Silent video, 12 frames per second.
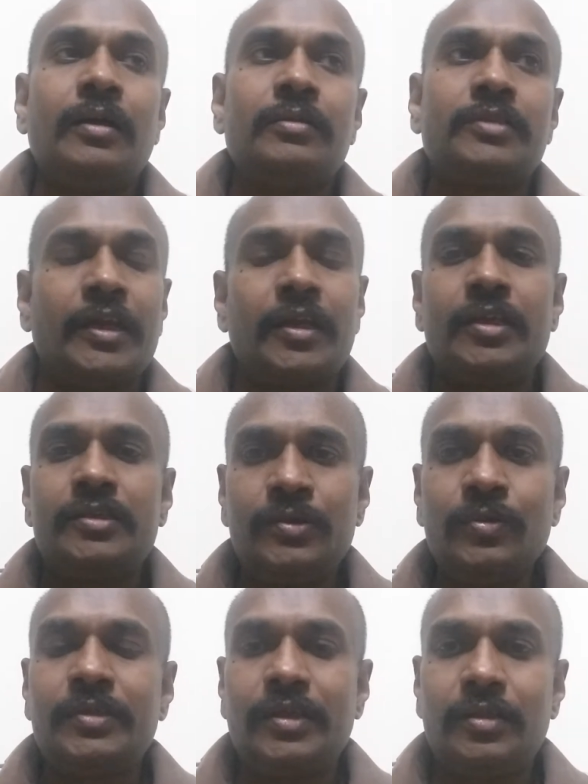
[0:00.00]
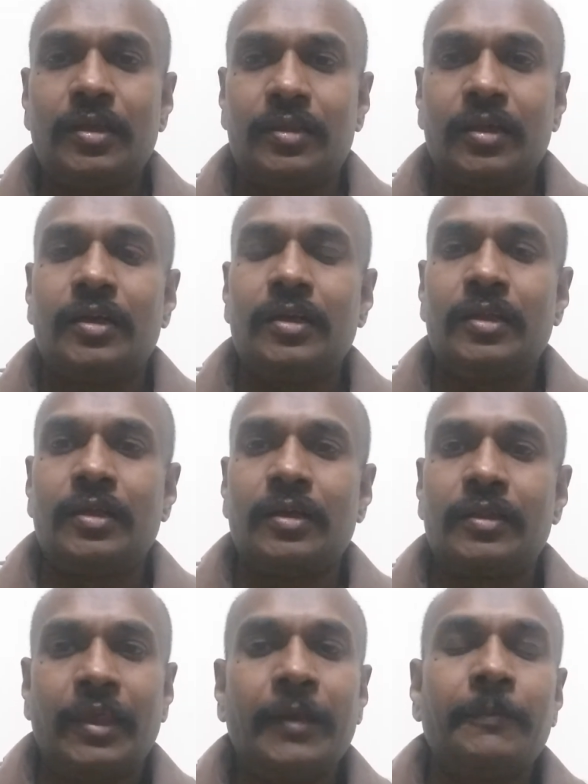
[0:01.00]
China is using the
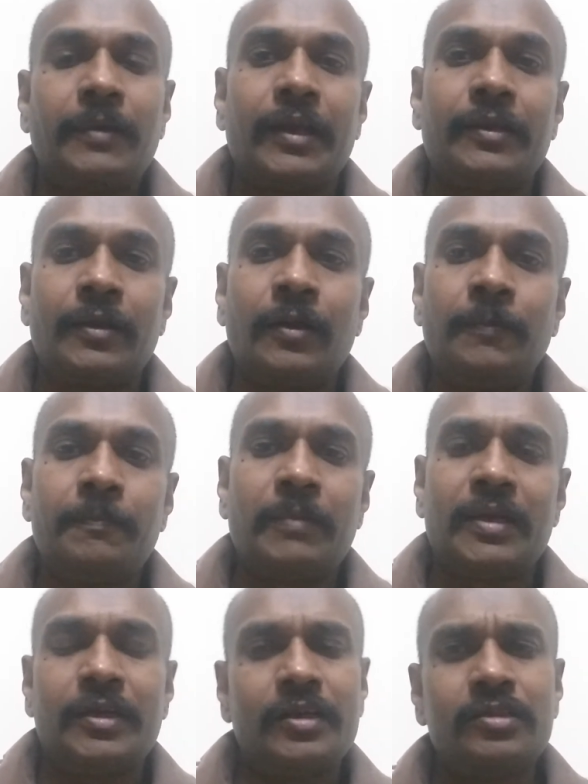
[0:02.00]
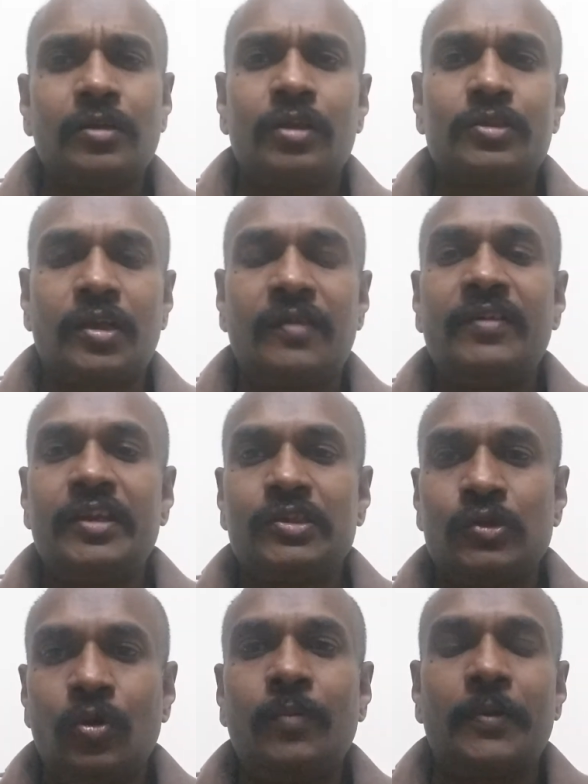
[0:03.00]
third thing right now, but it is also a very
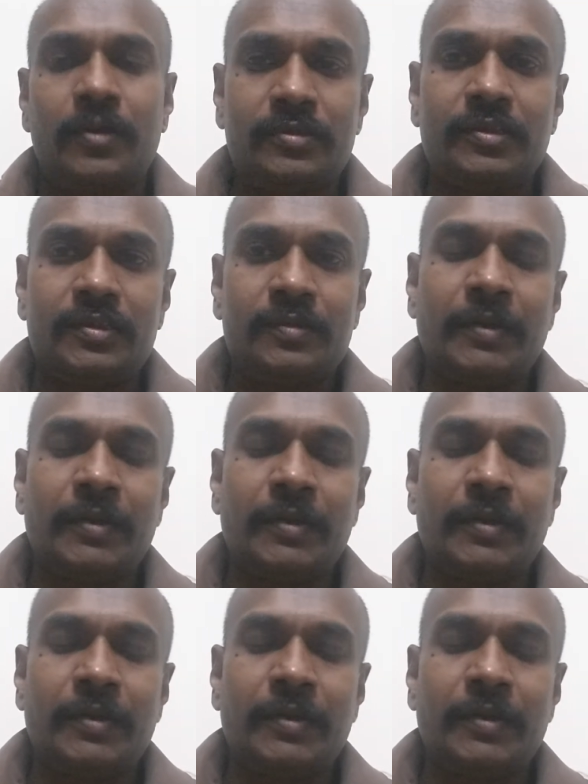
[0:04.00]
slow process.